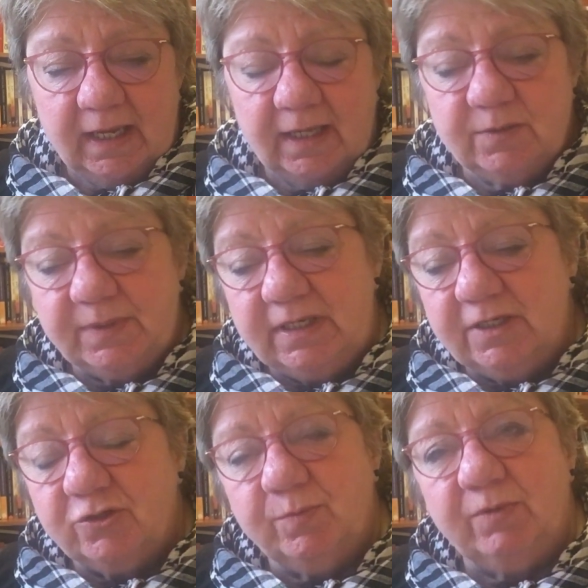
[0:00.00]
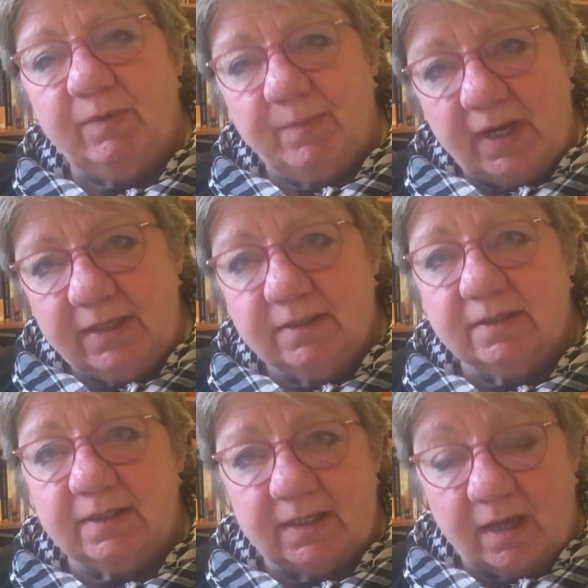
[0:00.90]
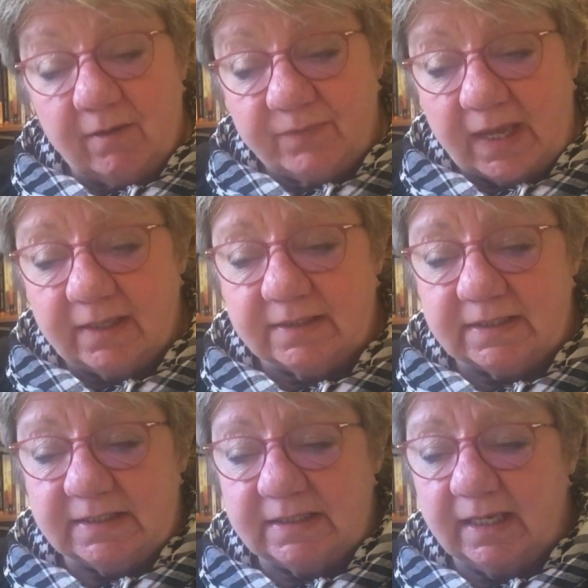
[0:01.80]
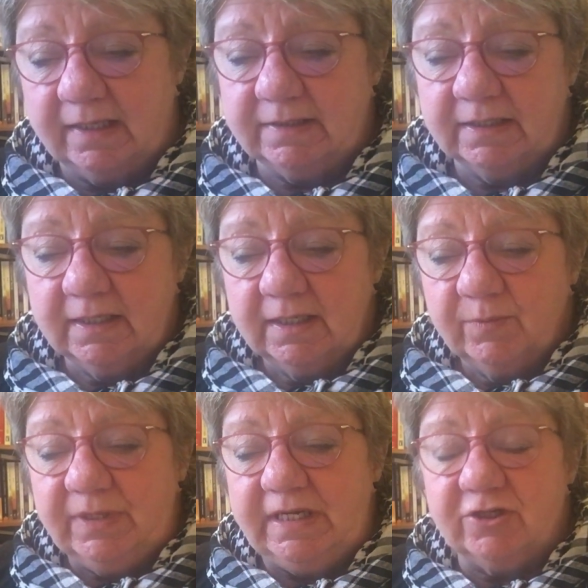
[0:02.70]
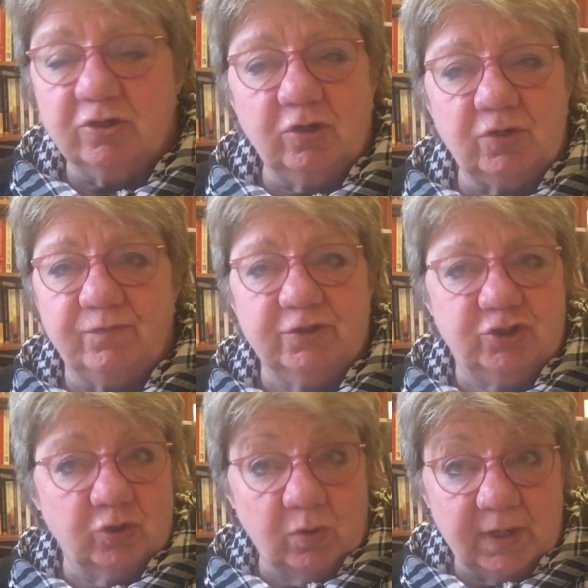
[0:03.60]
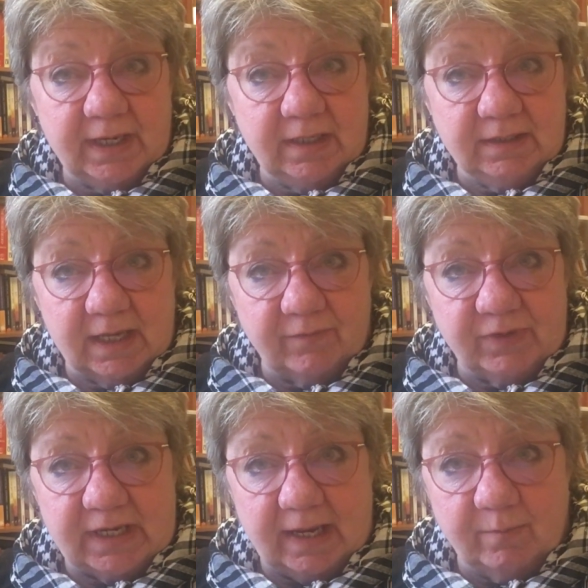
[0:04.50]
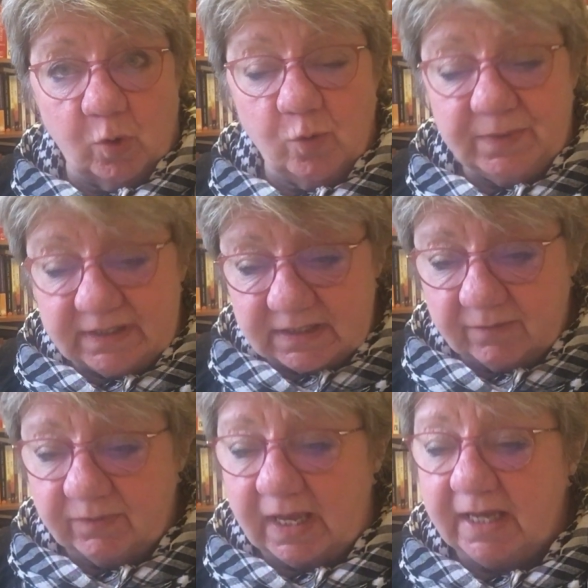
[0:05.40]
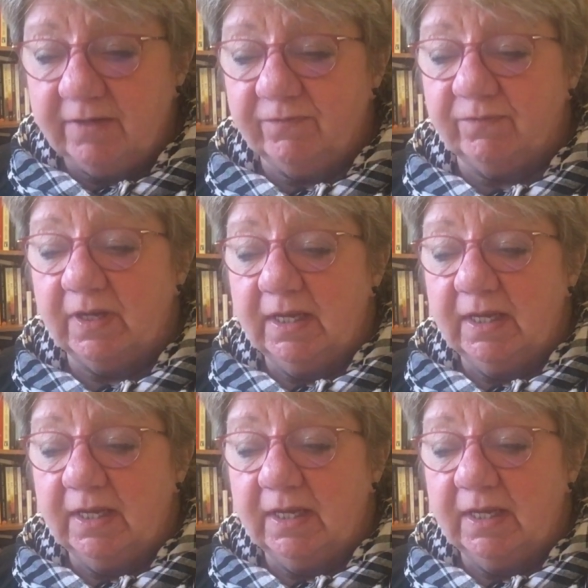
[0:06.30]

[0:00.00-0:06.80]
And we need to be reminded of that, as I said. We need to look for joy in the everyday moments of life,